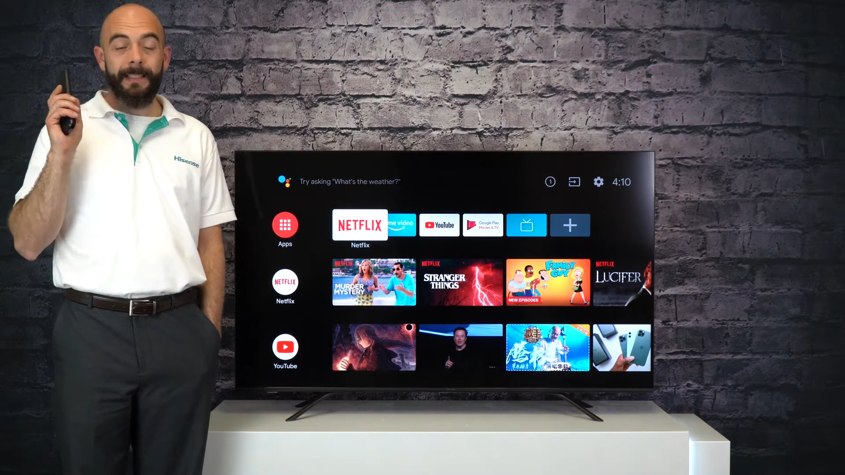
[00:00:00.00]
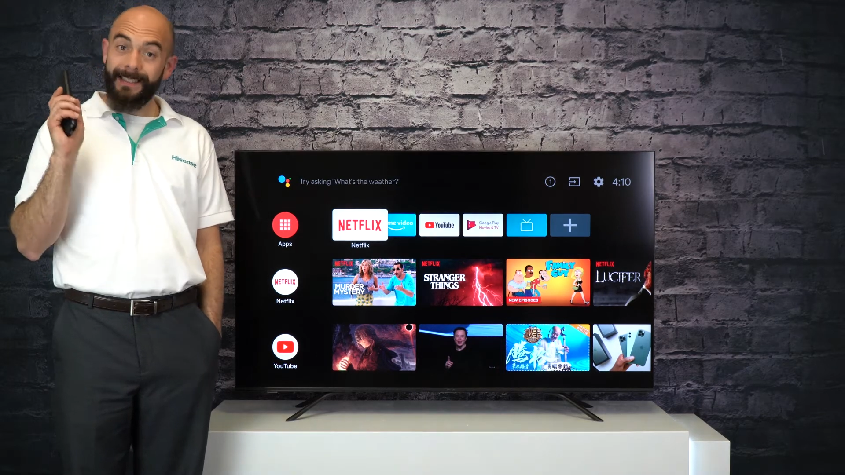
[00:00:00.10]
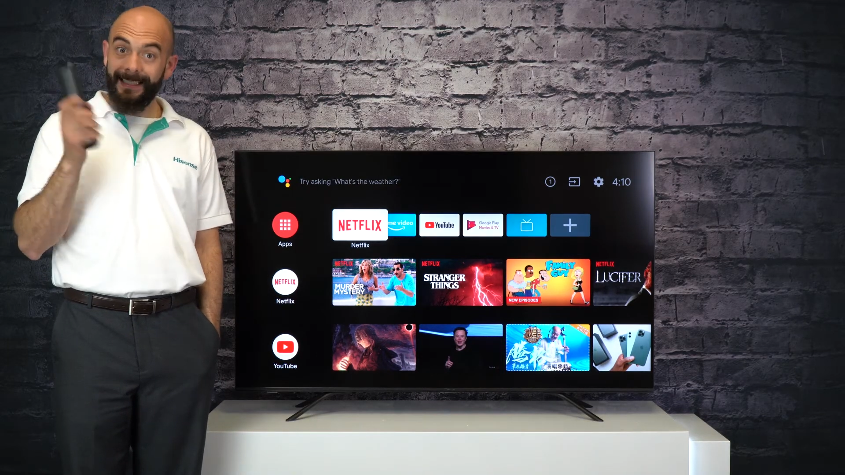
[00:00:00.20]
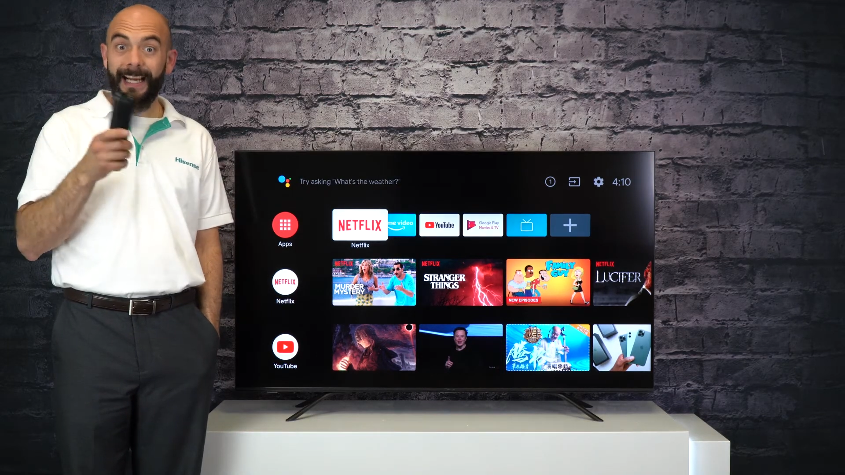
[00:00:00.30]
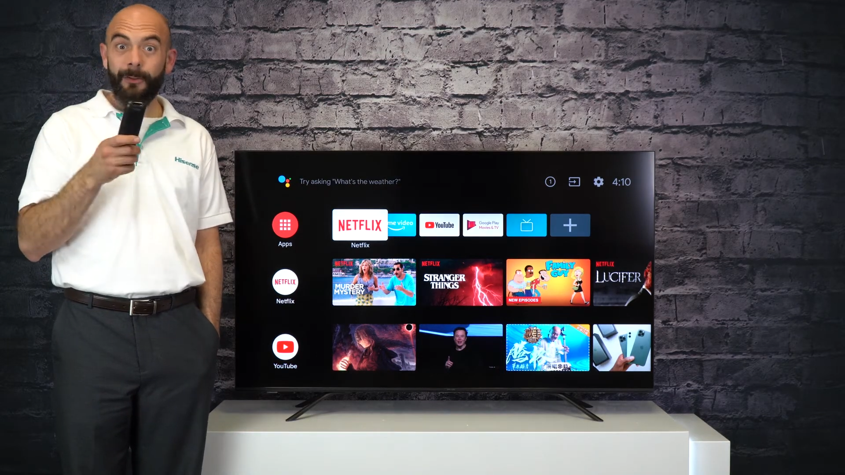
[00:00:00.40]
and
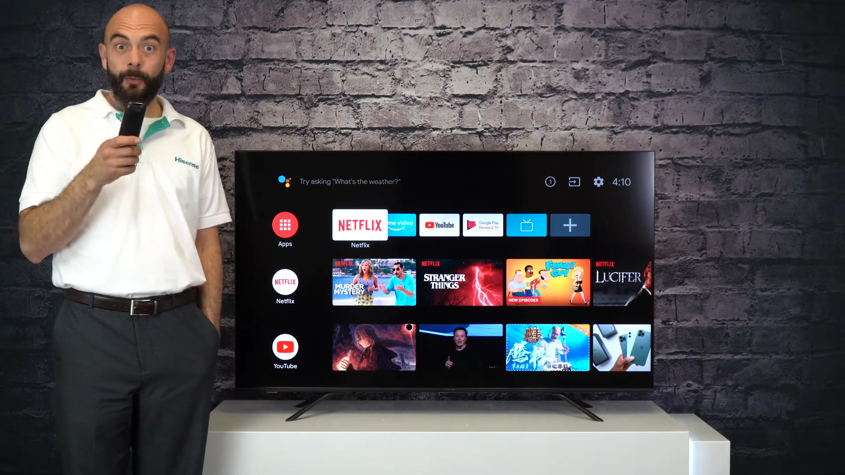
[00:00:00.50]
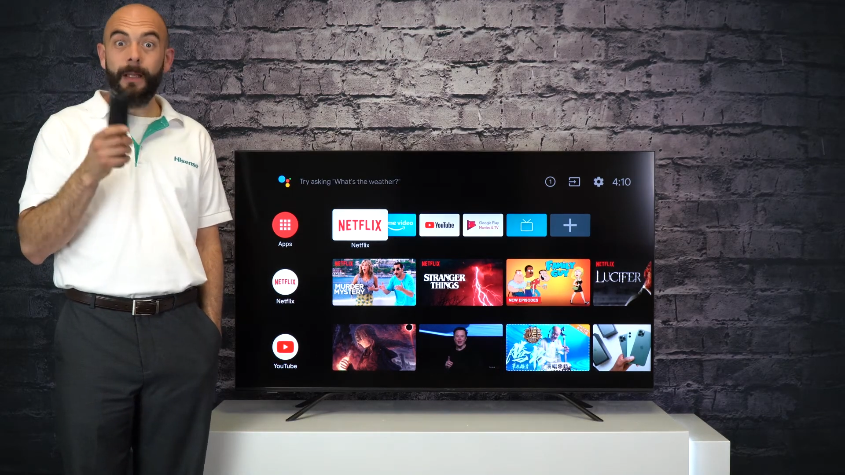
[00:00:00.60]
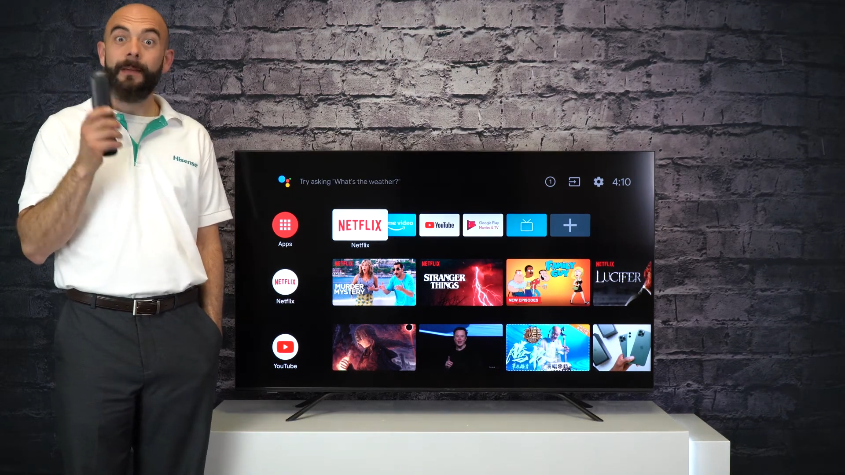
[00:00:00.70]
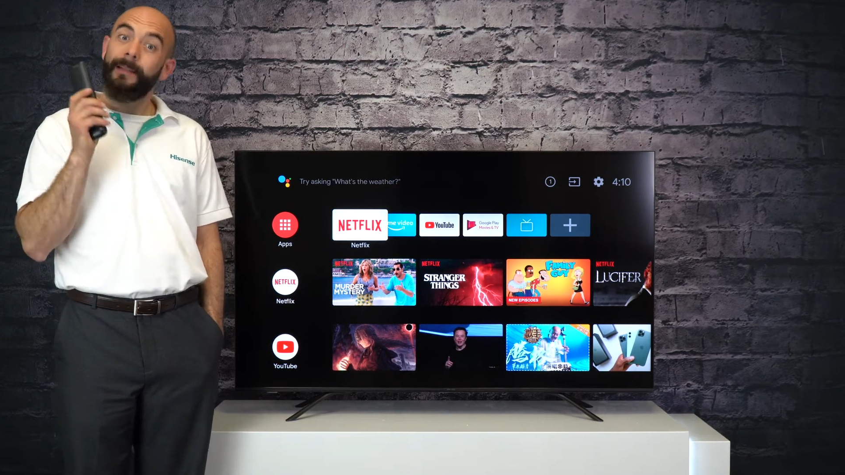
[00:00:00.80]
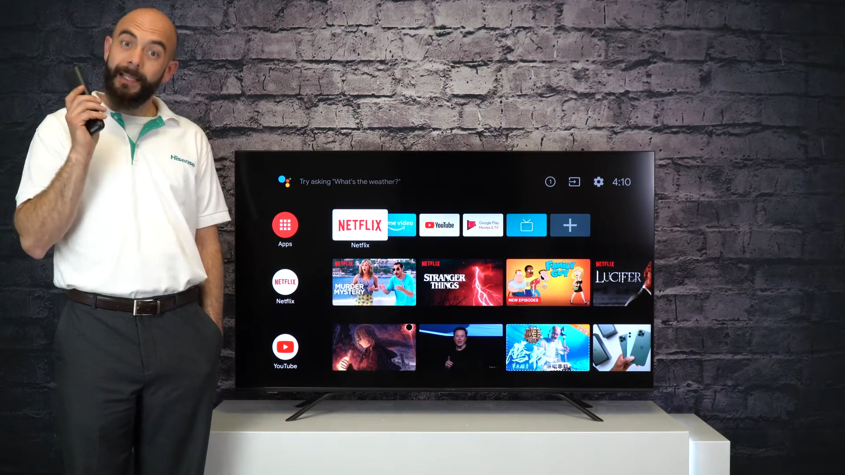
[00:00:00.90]
select
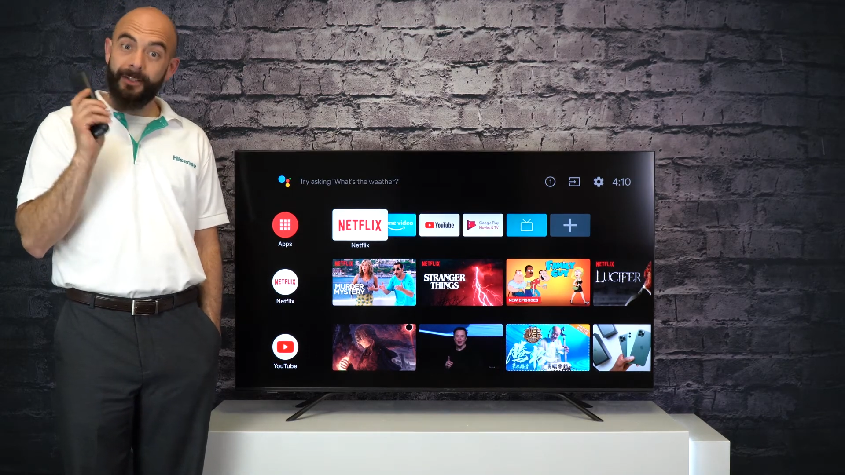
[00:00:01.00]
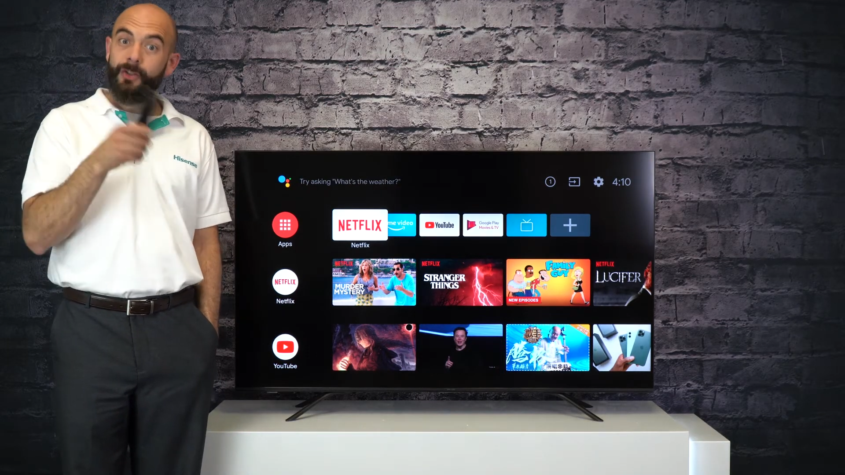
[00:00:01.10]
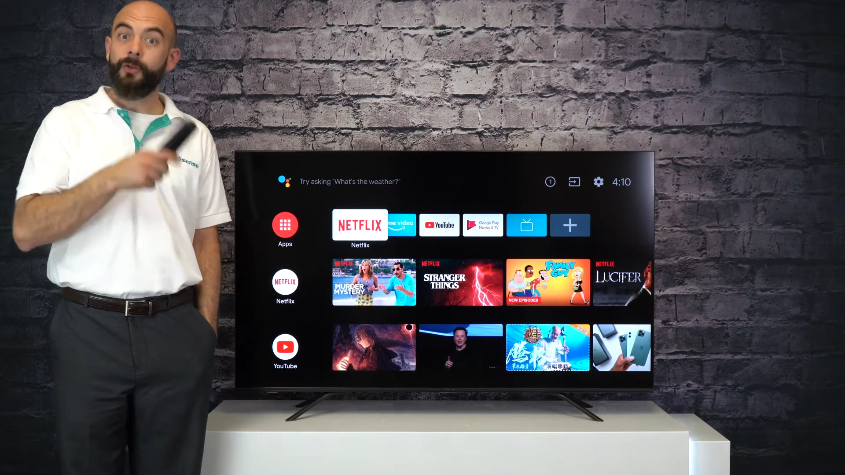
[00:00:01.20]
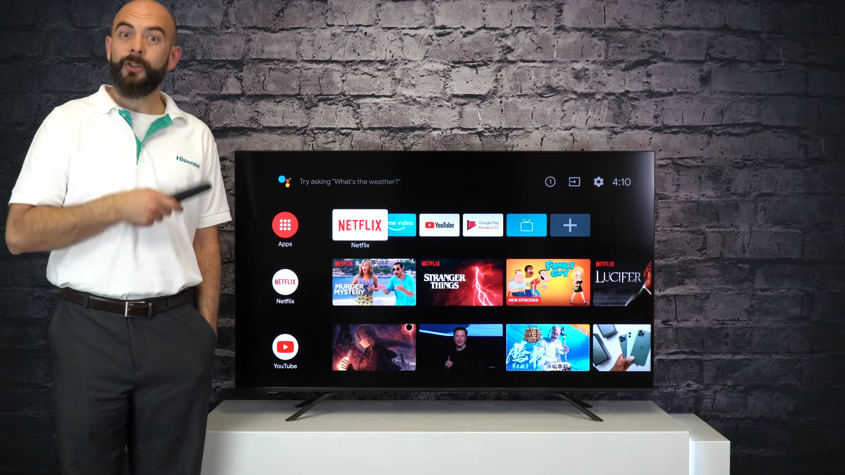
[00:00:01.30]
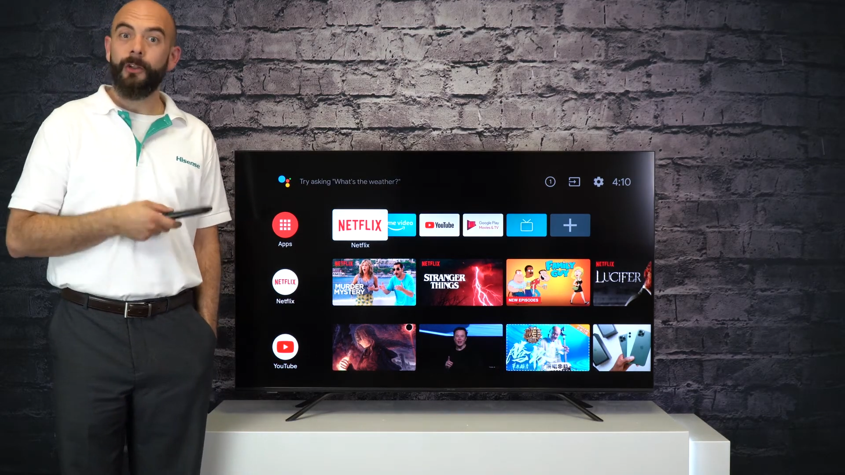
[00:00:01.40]
one that
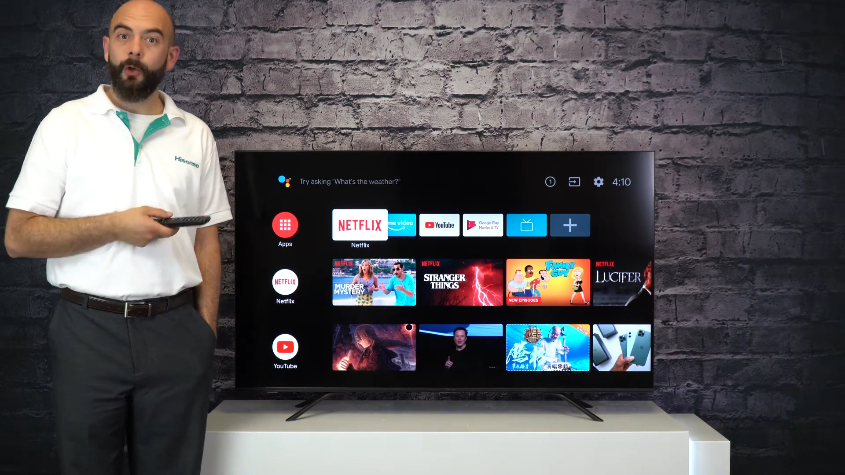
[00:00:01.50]
suits the